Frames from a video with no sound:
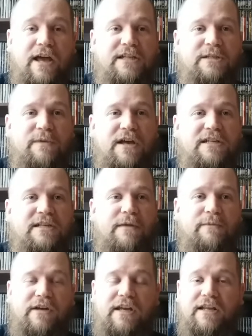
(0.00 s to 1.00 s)
Xbox. I
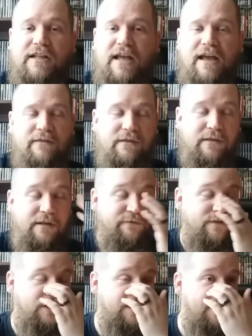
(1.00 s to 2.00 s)
remember getting that the
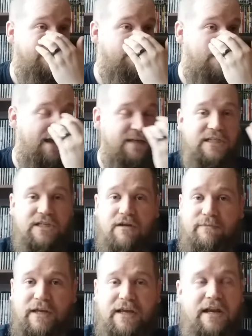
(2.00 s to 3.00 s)
first thing,
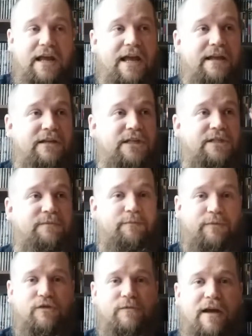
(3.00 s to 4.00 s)
MechAssault playing online. It just
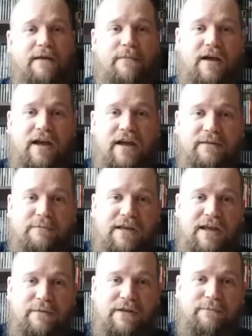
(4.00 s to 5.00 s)
blew my mind being
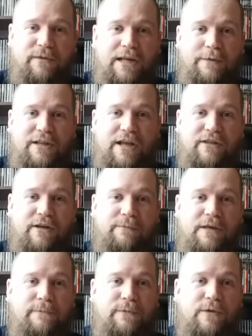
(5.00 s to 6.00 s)
able to play with other
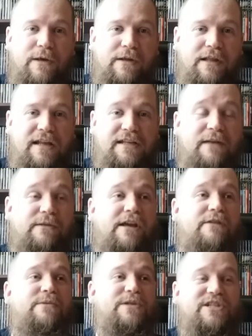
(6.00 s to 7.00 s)
people at that time. Like
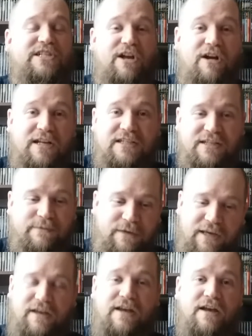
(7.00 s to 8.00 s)
it was just awesome.
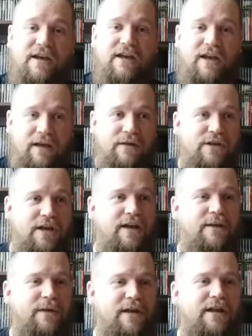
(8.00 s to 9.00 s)
Like hell
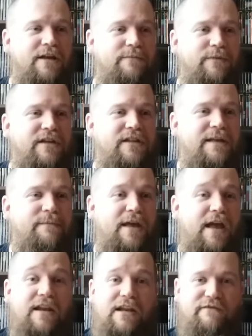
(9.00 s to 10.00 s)
yeah, man! I can play that.
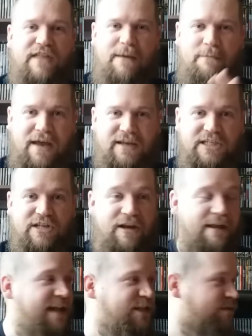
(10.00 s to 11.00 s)
Man, I love that MechAssault,
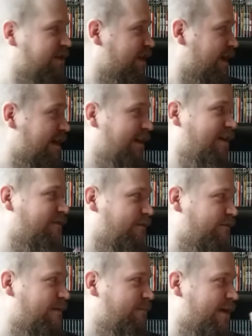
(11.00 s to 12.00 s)
and that's one thing I'd love
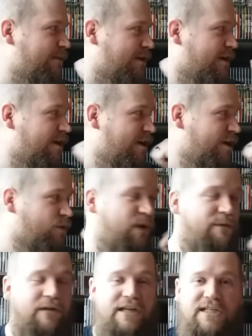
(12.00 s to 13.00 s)
if them they would
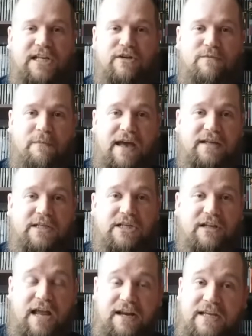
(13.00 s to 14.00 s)
re-release a new
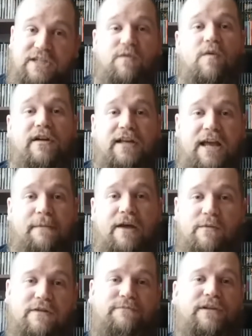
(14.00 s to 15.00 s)
MechAssault. That is one game I
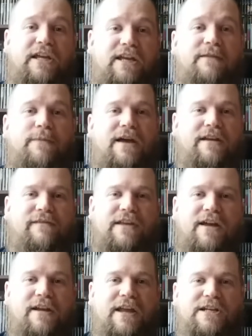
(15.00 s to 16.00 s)
would play
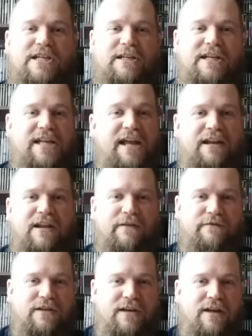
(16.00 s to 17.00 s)
competitively online just because I
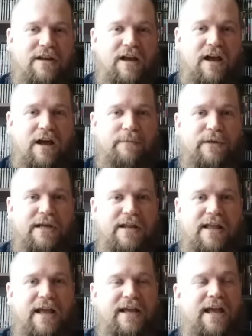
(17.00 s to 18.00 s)
loved uh, playing
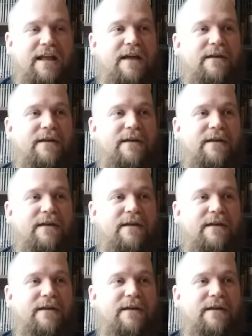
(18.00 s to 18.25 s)
that game.